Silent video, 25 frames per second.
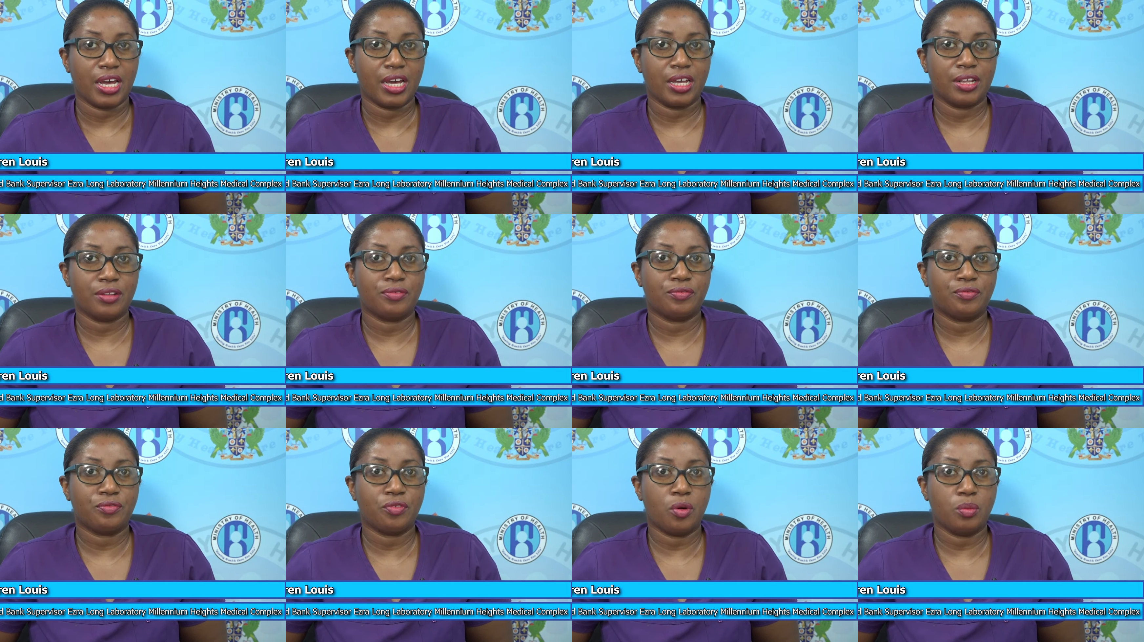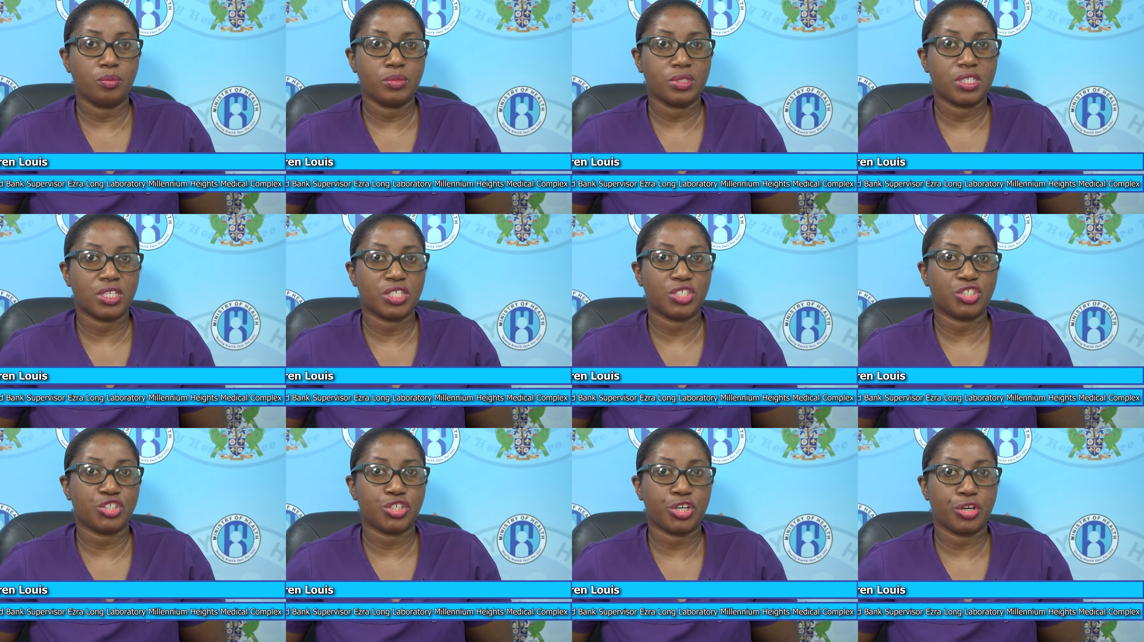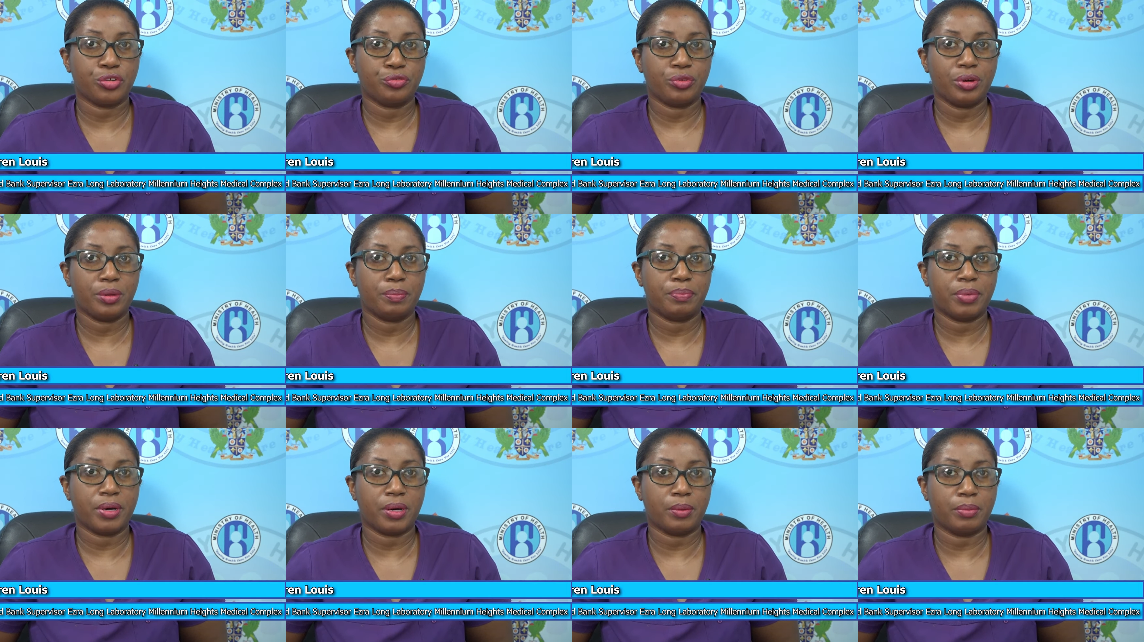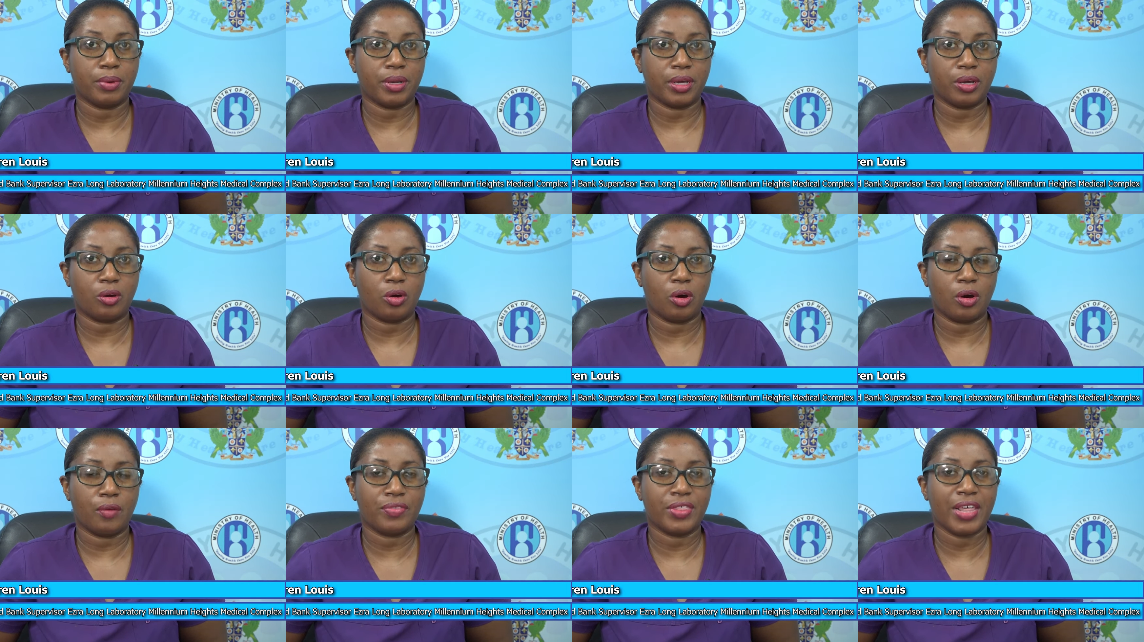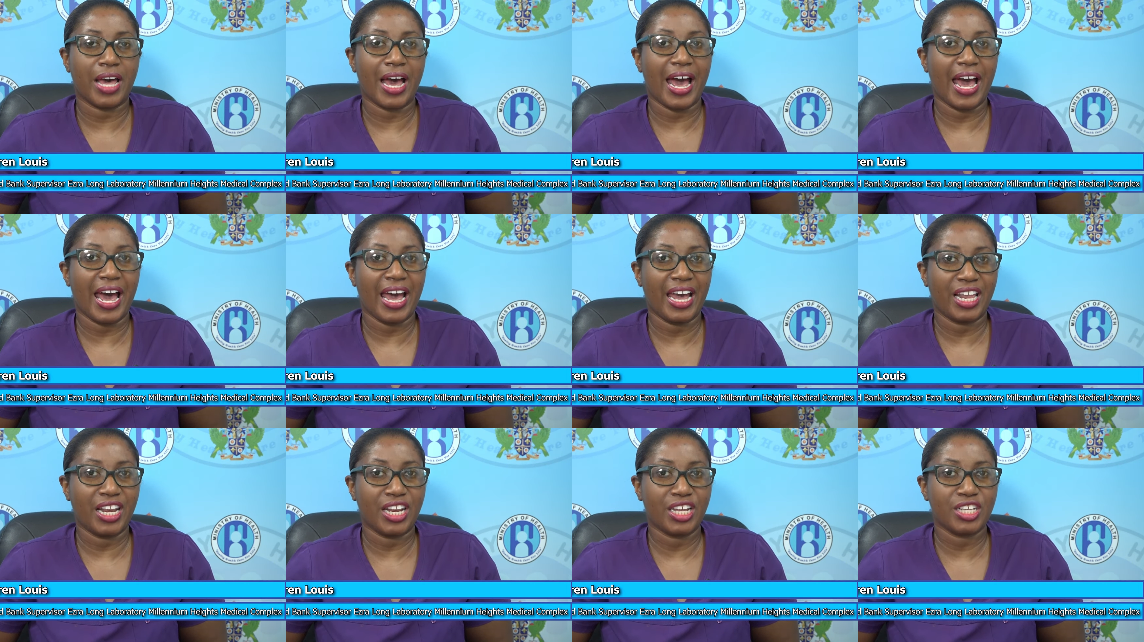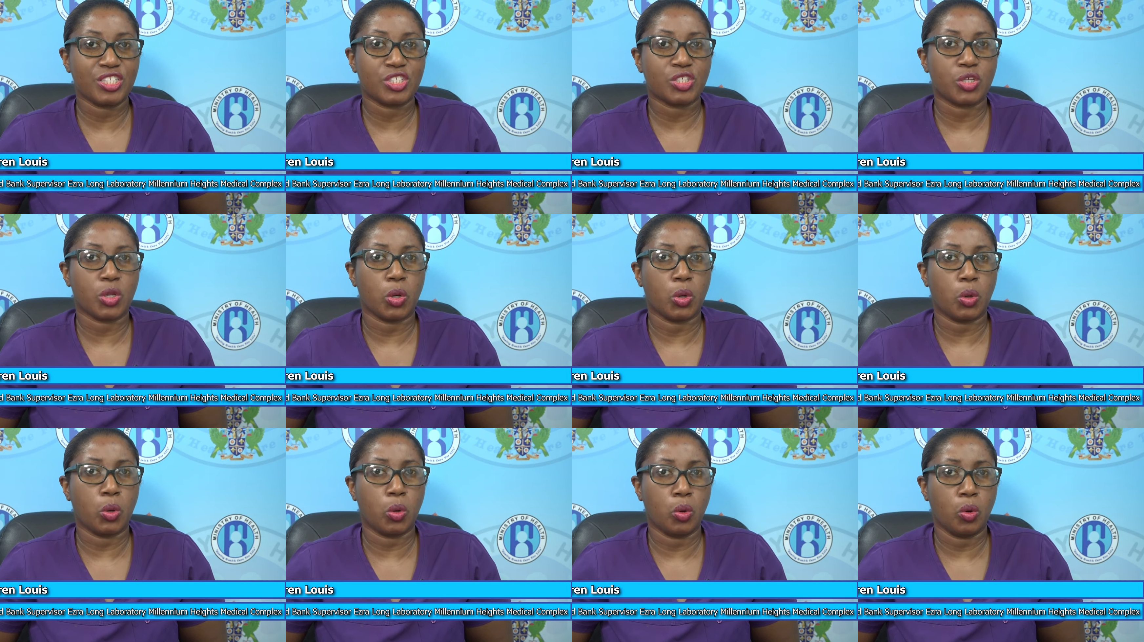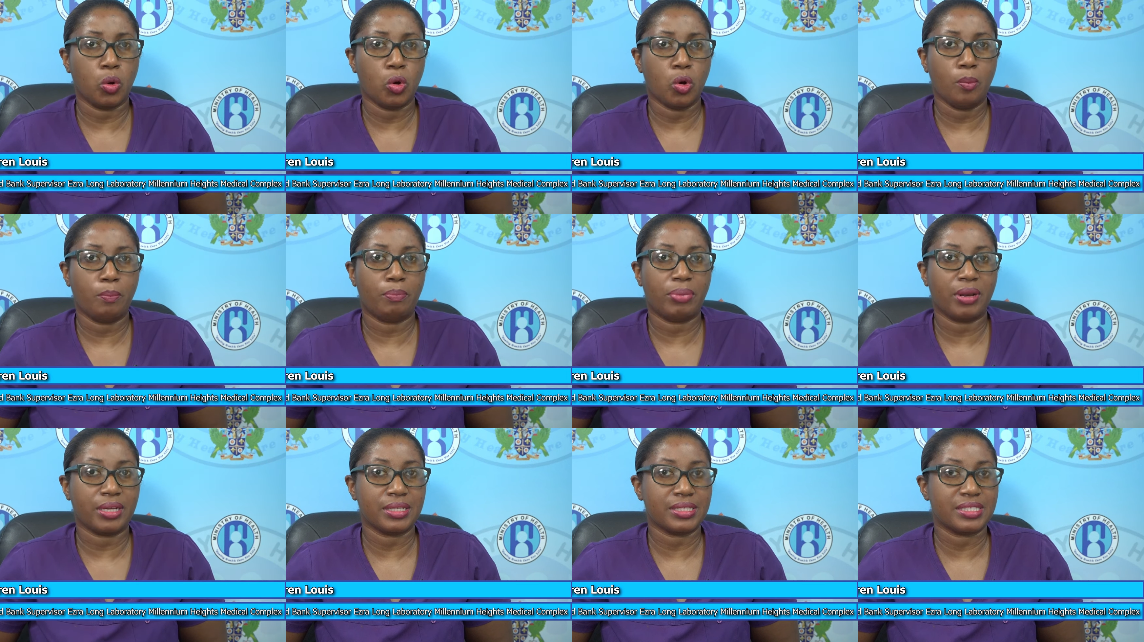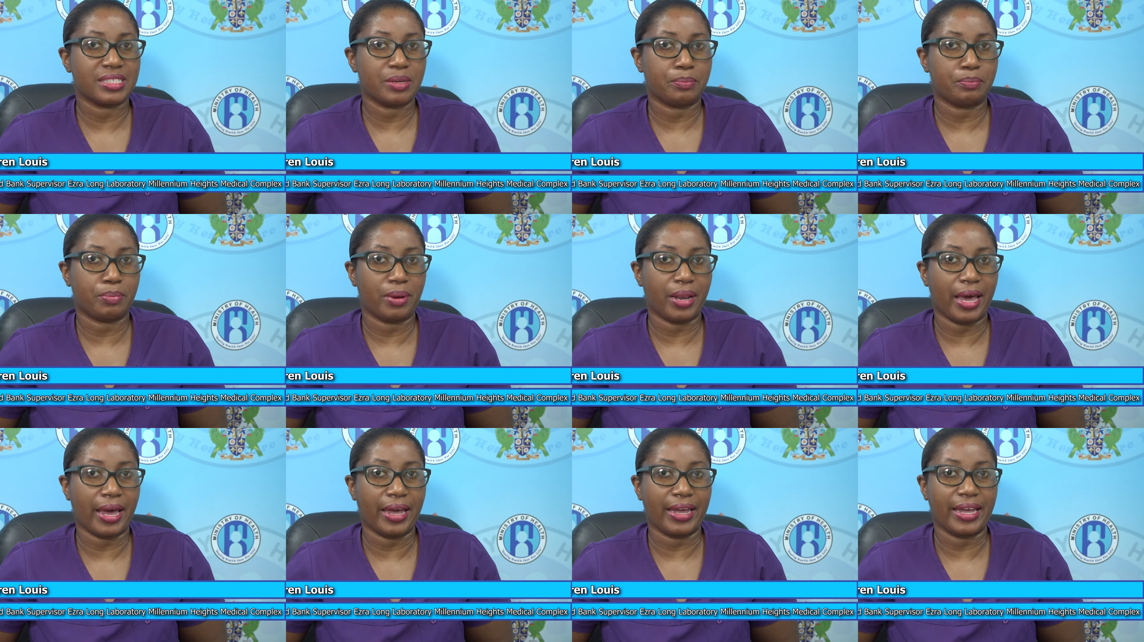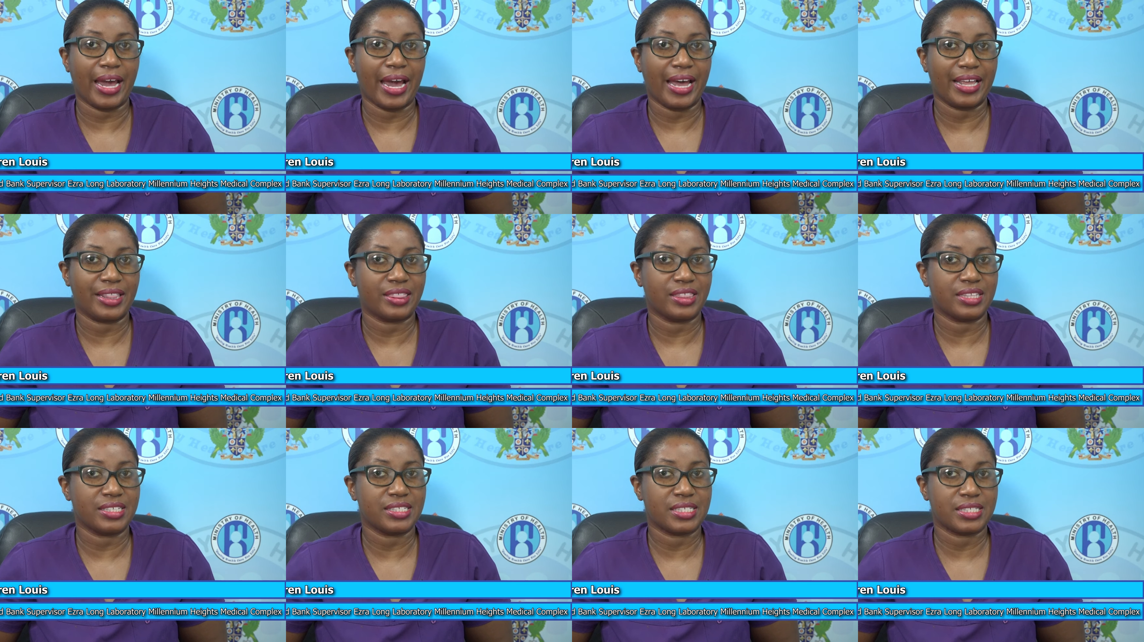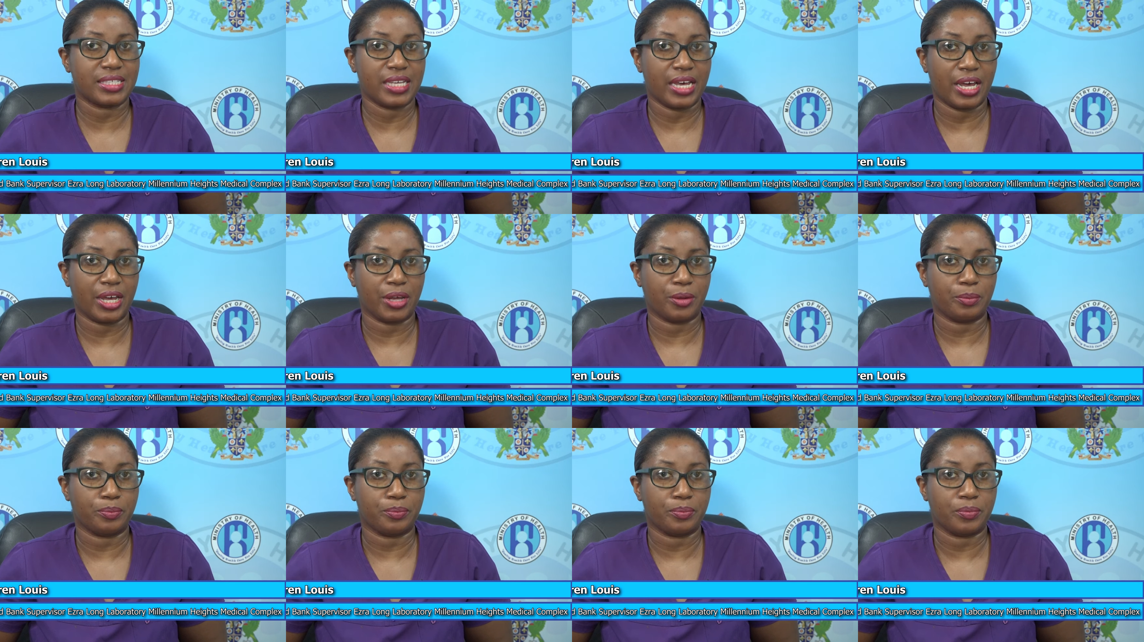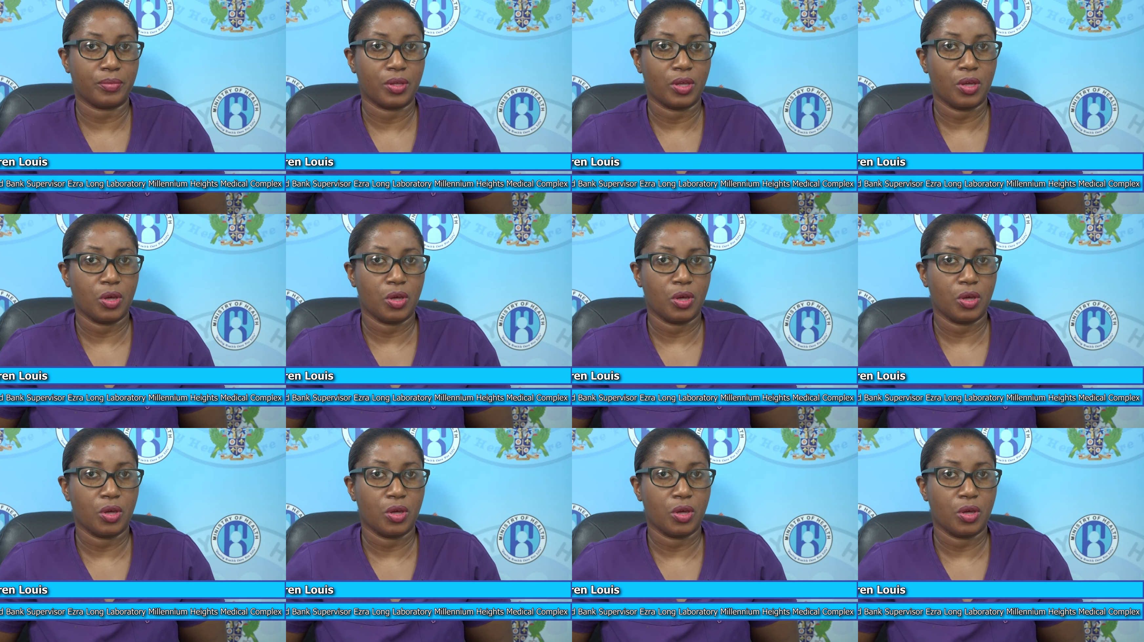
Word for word: informs the general public of the island's low blood supply at this time.